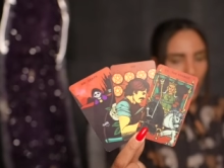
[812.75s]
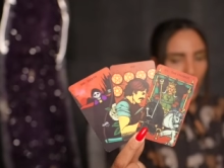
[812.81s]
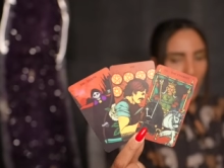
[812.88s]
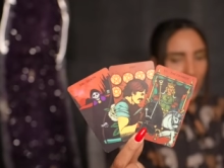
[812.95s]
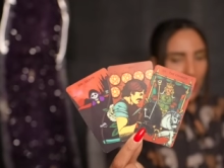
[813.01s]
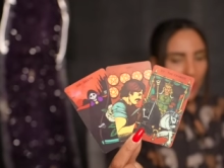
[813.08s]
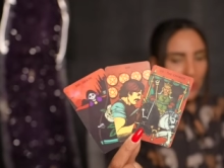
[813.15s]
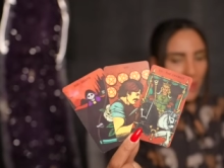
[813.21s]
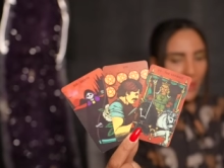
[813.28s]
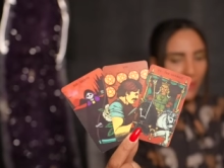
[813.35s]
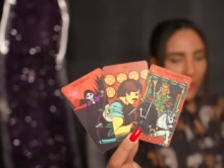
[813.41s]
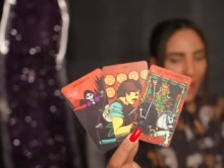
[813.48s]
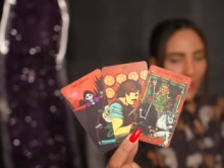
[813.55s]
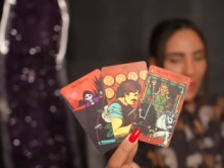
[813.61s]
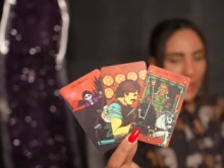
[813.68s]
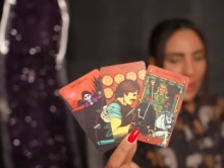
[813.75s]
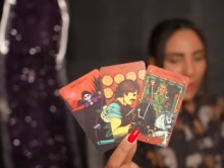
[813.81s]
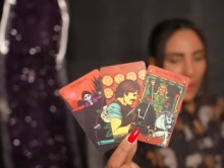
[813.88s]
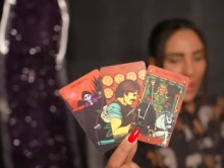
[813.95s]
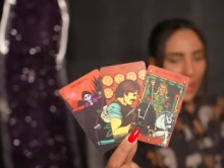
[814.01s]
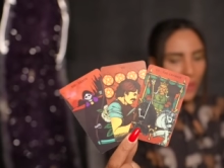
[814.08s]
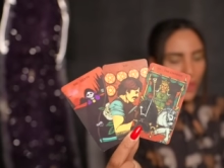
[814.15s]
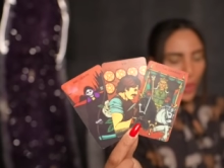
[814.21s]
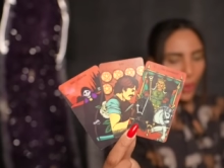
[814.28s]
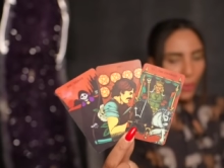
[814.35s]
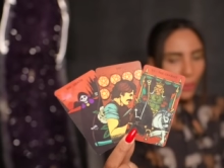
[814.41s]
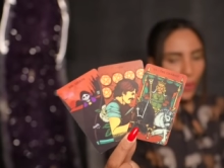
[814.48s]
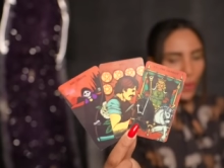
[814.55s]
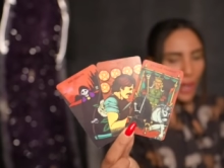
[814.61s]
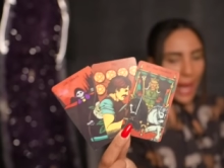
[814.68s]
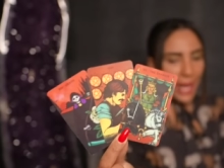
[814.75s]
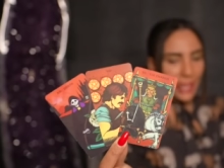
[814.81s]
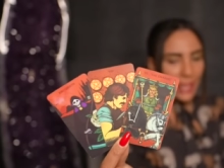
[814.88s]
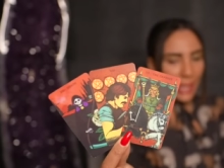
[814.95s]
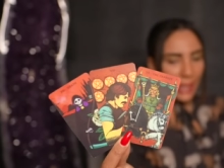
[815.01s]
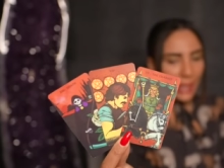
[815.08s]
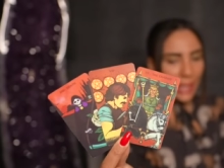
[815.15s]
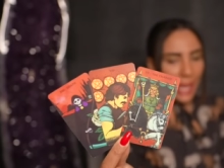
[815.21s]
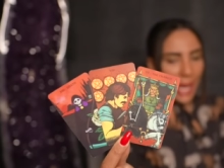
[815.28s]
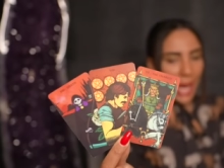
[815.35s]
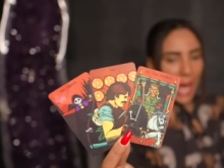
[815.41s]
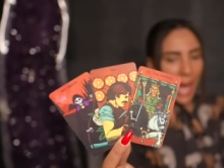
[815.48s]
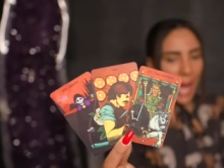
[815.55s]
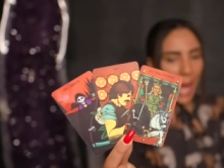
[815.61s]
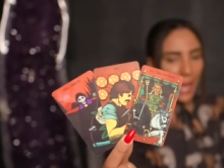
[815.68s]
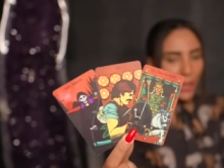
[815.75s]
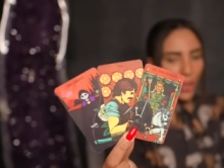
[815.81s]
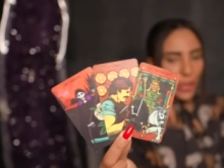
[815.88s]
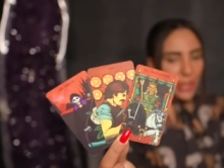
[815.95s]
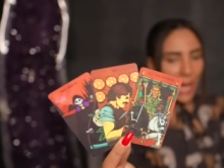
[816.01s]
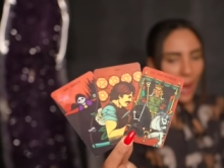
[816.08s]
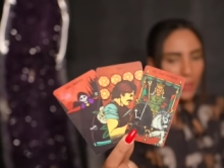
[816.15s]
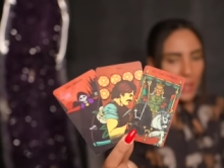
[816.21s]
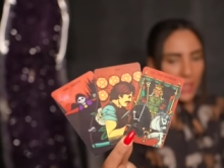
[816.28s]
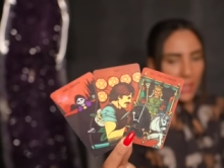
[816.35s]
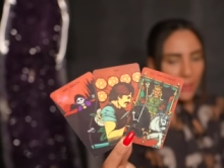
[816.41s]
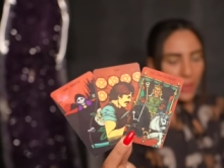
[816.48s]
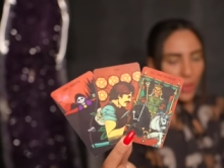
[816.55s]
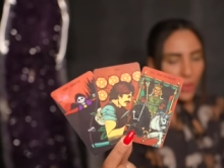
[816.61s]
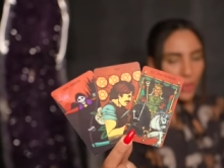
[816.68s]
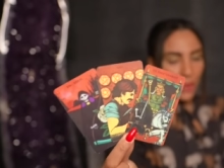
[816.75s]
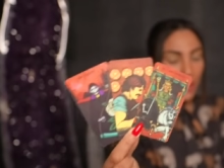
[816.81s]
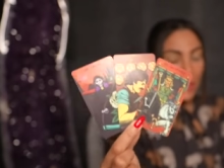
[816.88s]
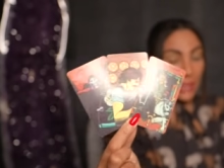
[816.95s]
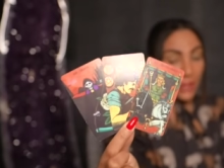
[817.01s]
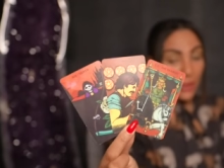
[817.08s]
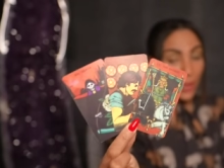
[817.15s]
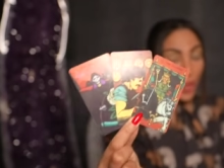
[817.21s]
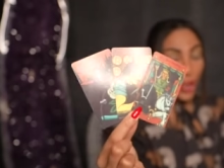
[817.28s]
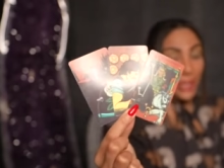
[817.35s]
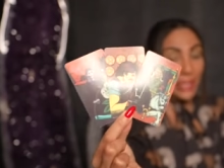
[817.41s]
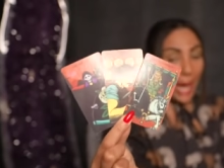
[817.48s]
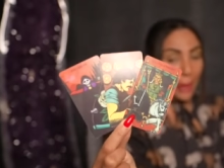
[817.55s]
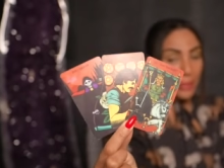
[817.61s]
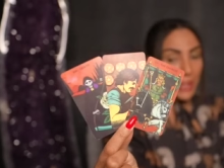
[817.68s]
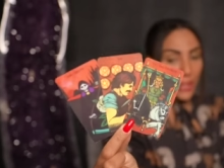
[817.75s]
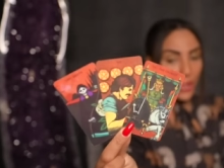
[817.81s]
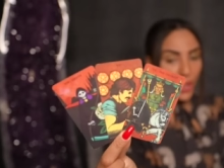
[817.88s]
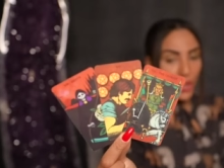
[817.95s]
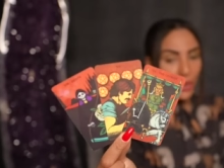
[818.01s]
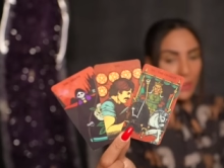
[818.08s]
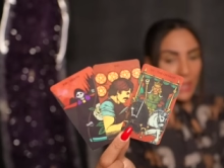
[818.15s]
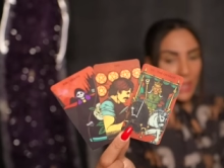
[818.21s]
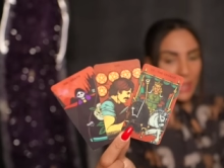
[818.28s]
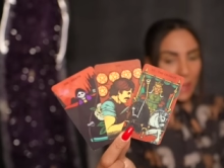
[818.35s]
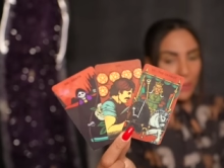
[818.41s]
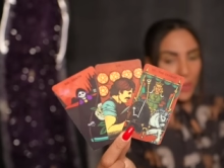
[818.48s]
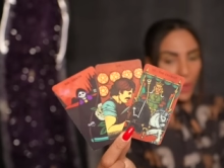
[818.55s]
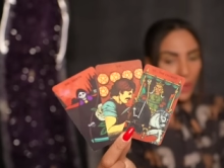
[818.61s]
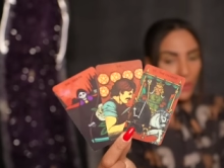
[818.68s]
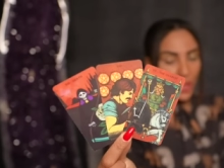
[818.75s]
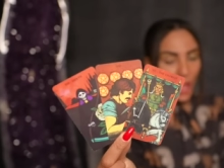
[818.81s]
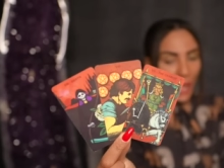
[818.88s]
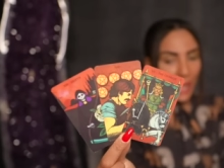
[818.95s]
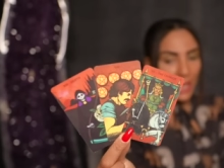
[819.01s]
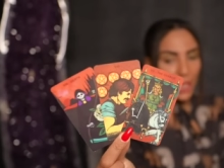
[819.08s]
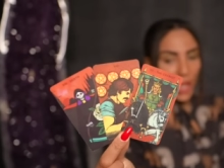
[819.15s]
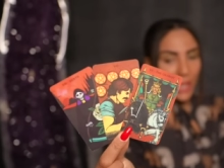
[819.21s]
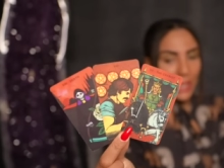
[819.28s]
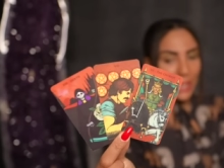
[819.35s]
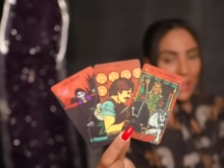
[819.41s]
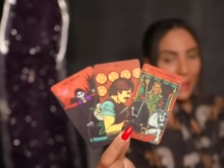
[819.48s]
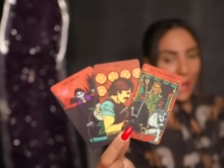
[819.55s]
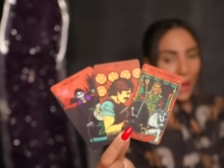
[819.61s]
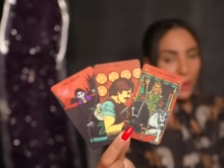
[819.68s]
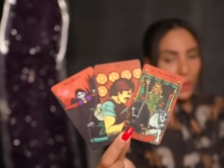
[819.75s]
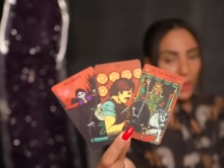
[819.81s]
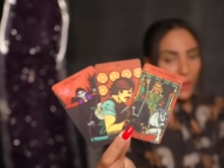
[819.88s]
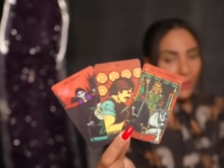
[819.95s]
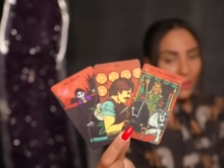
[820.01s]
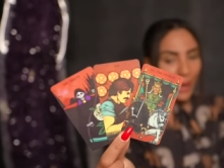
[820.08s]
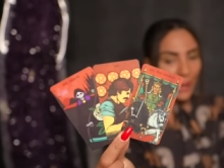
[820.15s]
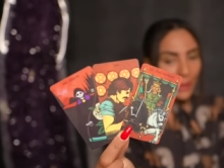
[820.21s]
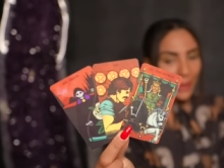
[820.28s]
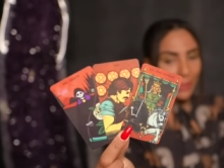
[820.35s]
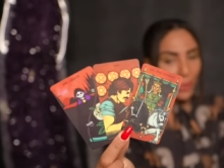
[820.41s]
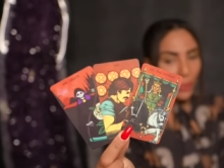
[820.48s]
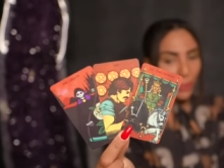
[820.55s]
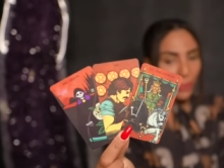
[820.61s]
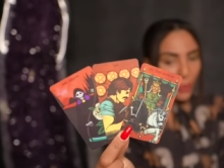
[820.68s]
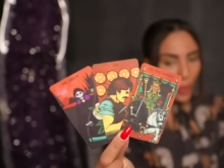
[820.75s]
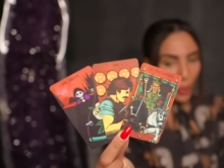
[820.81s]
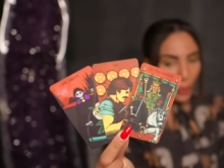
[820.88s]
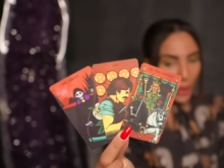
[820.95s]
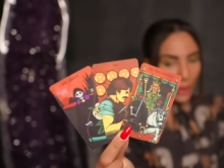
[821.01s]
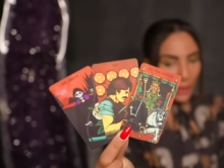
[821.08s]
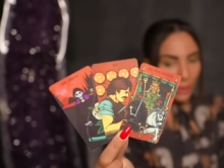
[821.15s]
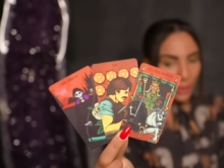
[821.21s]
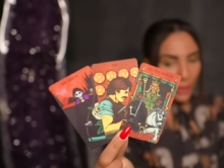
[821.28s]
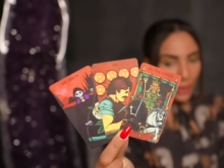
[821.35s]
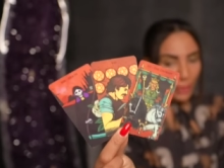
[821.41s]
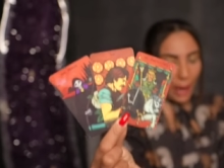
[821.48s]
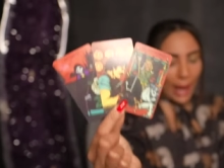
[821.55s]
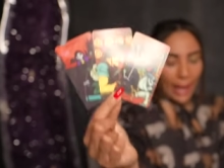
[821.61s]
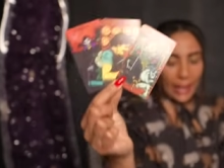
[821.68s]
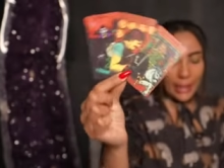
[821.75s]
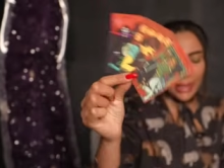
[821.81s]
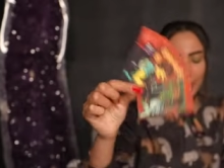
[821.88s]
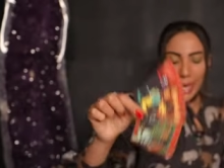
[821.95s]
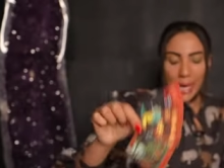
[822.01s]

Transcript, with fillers: You're accepting the fact that something here's over or ending, and you're adapting some sort you're adapting, excuse me, to some sort of change, and it's allowing you to finally move forward. All right.